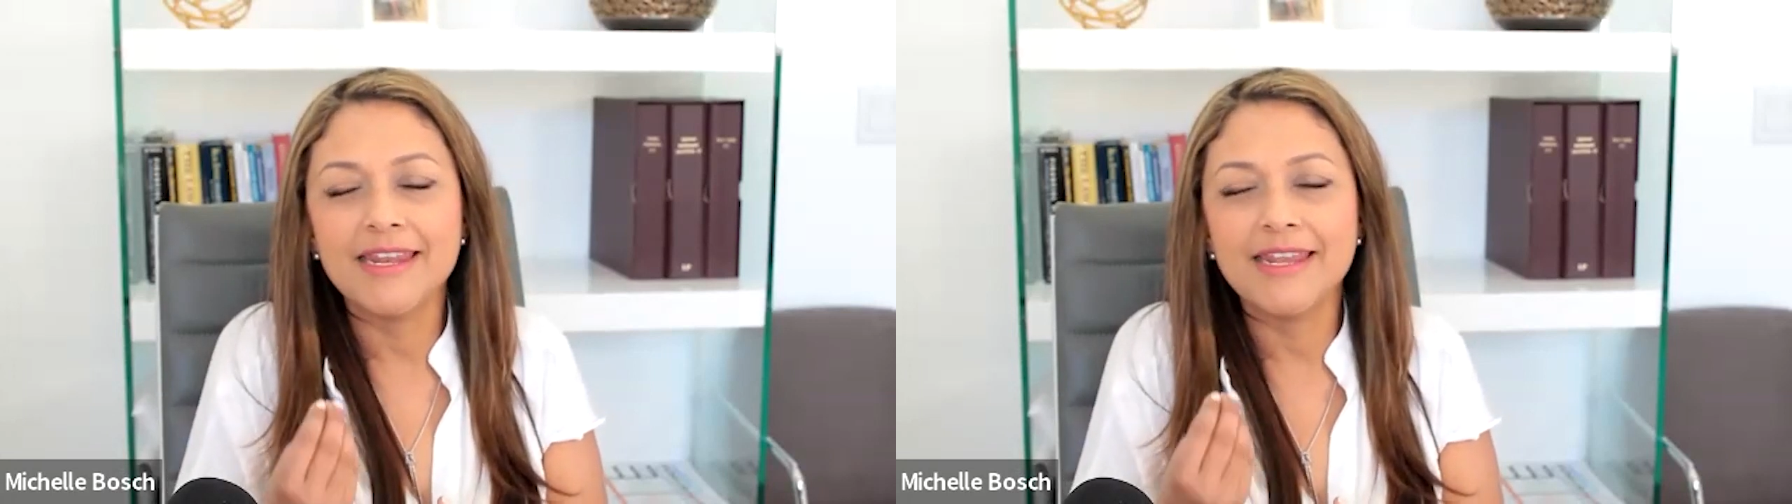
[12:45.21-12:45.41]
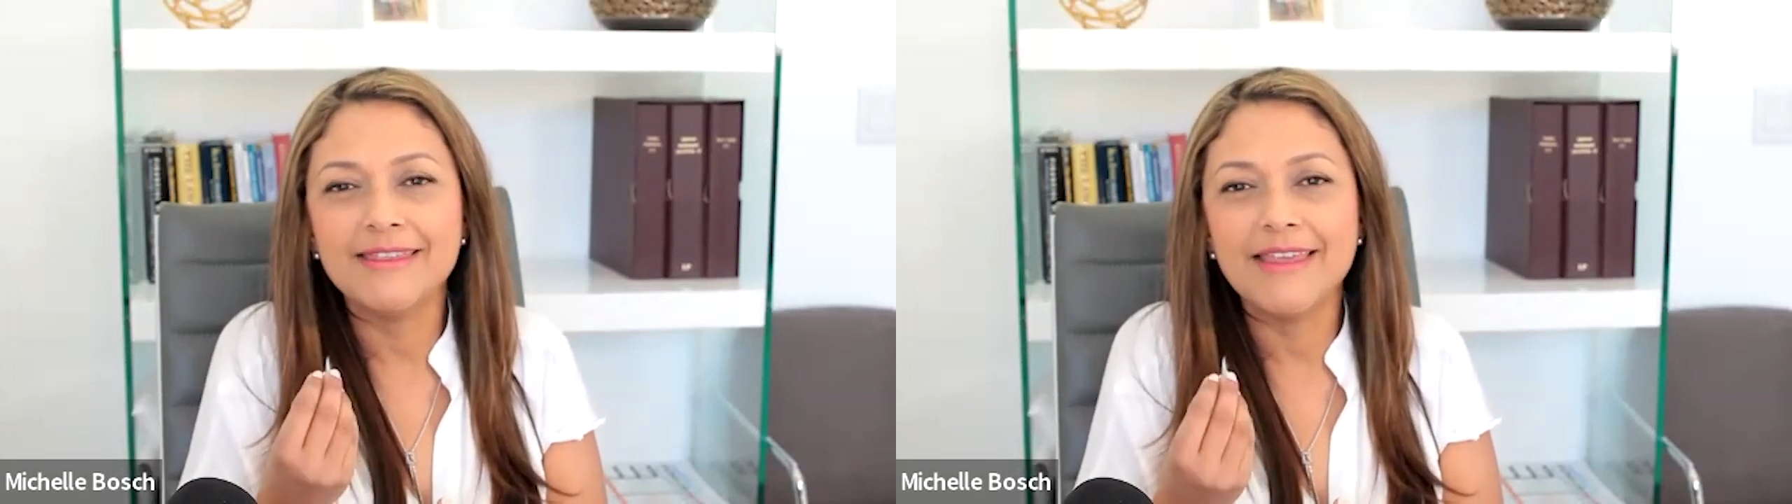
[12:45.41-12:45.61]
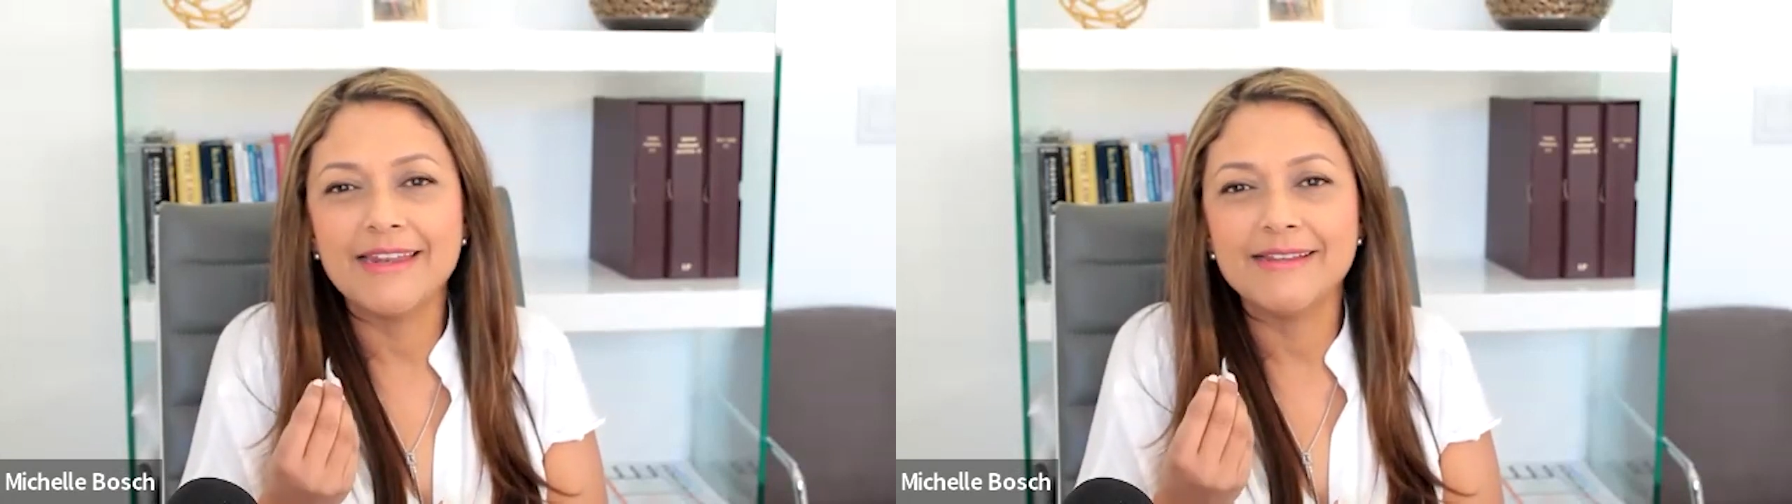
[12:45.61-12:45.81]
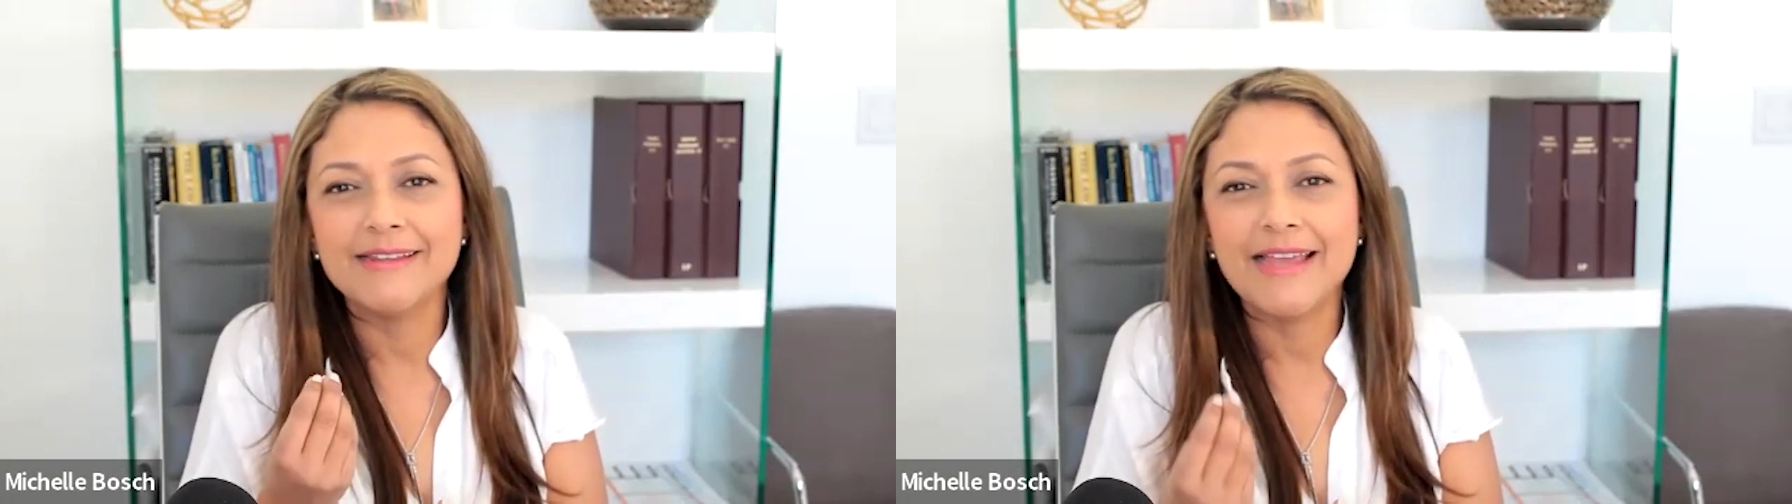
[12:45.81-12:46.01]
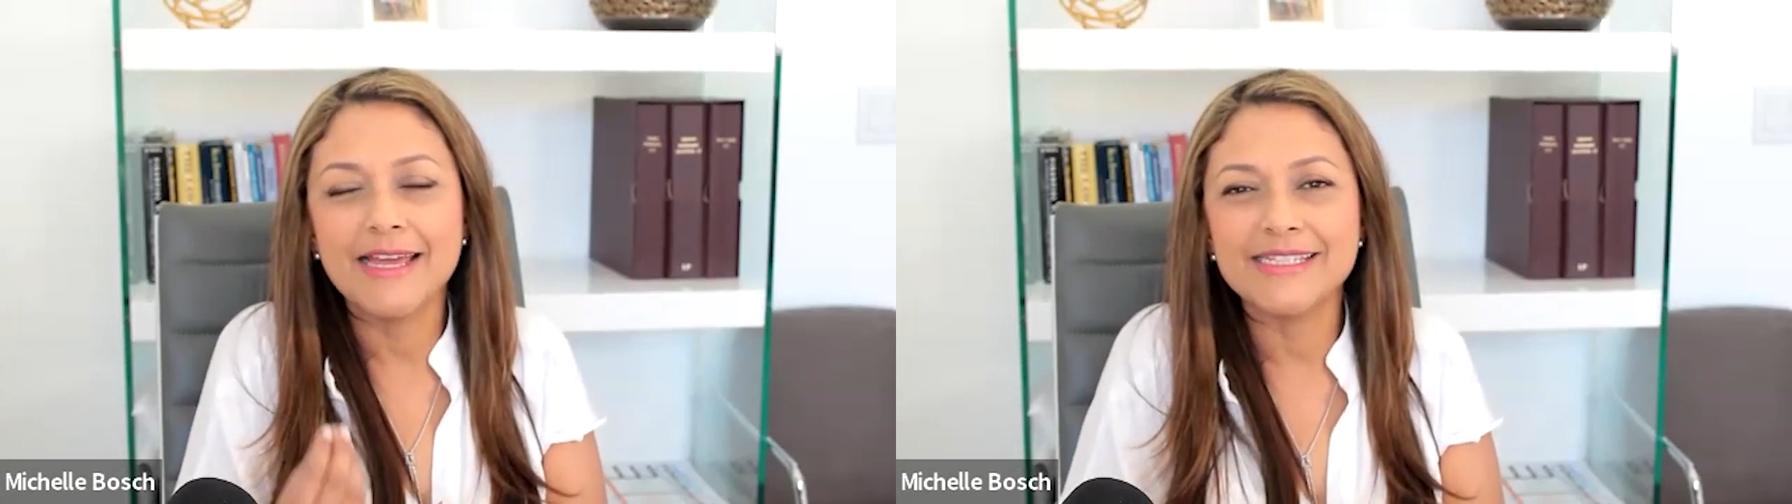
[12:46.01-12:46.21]
that
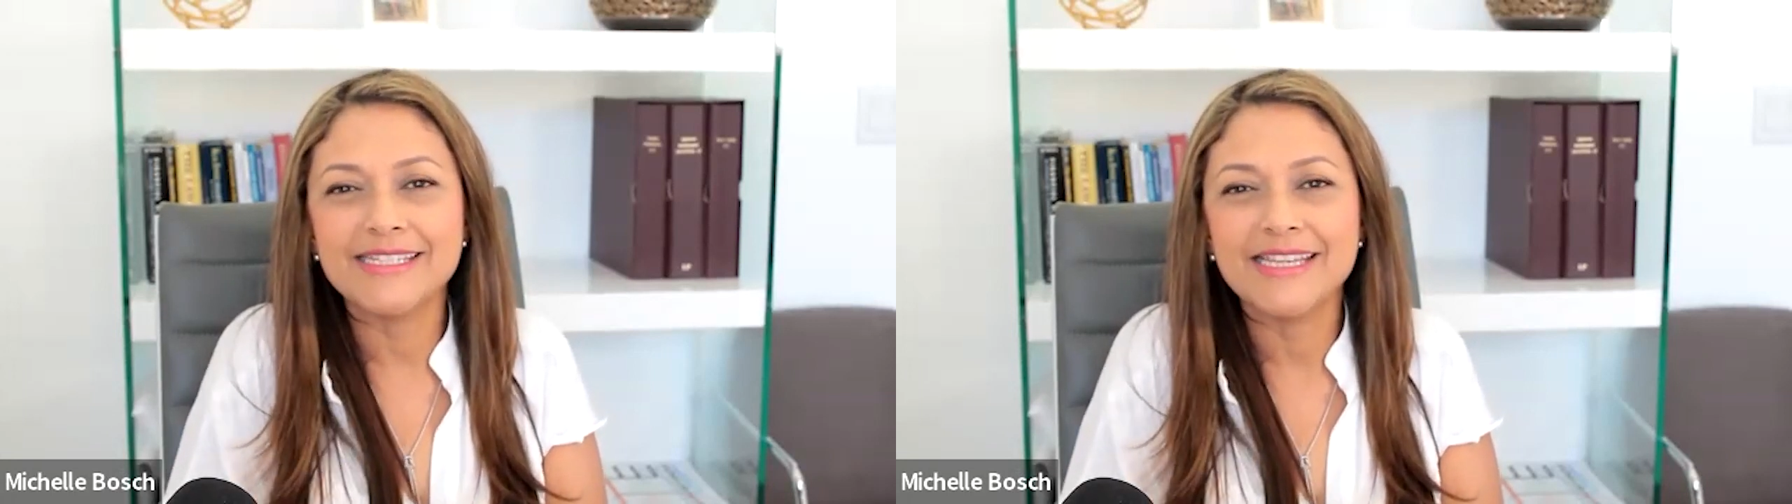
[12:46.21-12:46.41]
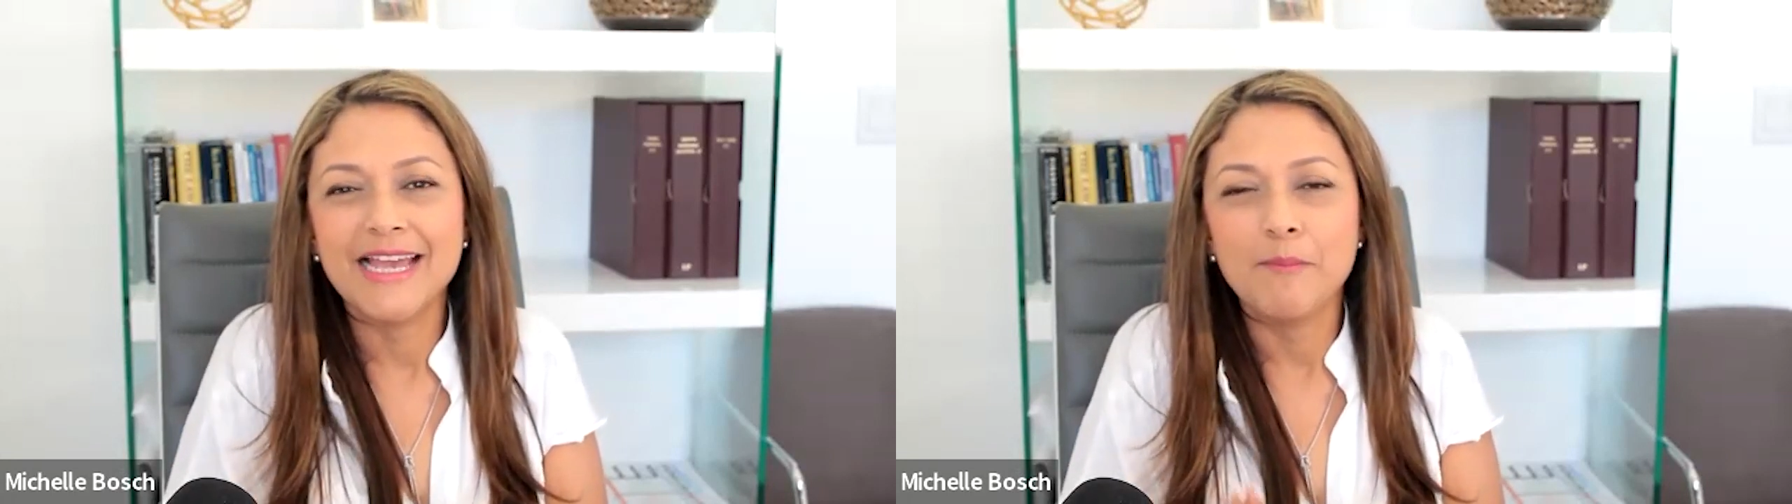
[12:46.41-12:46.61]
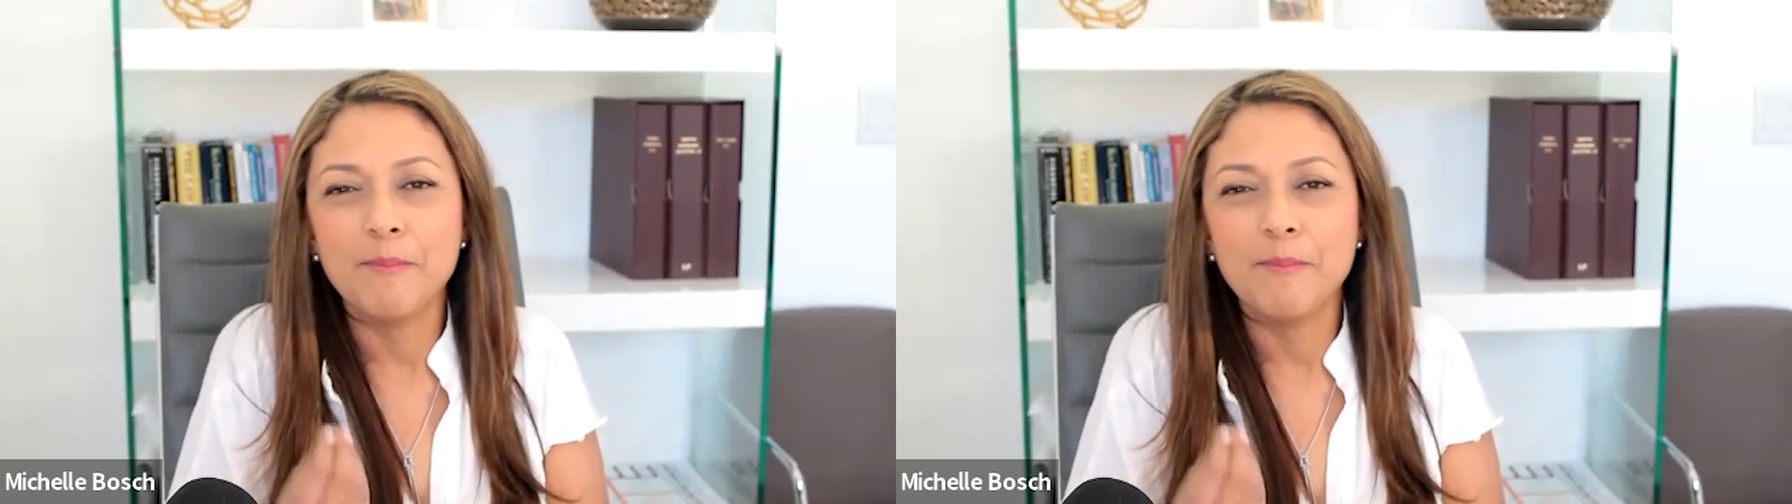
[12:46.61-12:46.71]
is